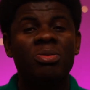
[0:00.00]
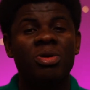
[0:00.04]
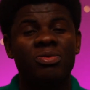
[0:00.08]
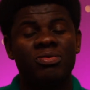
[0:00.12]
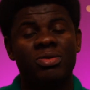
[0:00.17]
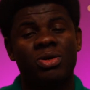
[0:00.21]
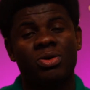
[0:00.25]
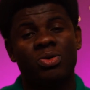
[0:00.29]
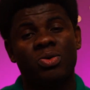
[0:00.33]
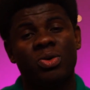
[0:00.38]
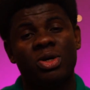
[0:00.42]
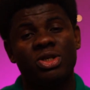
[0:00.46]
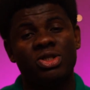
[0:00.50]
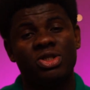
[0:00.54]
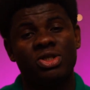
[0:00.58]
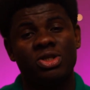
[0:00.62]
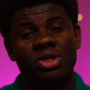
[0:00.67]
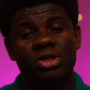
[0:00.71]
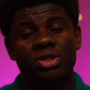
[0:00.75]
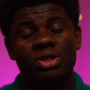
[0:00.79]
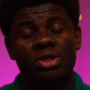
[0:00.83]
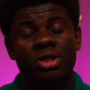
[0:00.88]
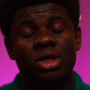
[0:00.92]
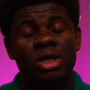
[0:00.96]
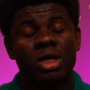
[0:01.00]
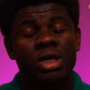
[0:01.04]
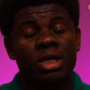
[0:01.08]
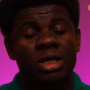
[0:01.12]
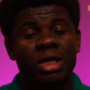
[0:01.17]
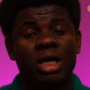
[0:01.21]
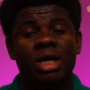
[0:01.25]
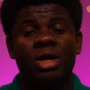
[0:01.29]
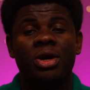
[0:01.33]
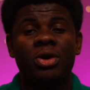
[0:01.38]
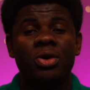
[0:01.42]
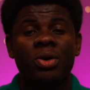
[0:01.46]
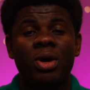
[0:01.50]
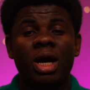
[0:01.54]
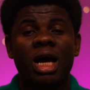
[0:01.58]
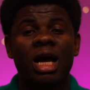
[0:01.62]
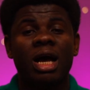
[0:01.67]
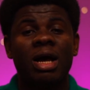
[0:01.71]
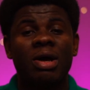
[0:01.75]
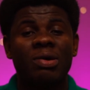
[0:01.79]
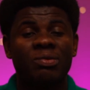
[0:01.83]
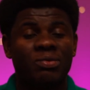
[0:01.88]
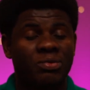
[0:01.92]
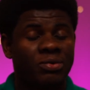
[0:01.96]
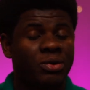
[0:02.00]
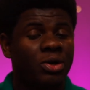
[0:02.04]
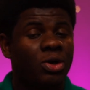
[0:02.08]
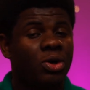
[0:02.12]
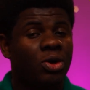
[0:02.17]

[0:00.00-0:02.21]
of the questions that you have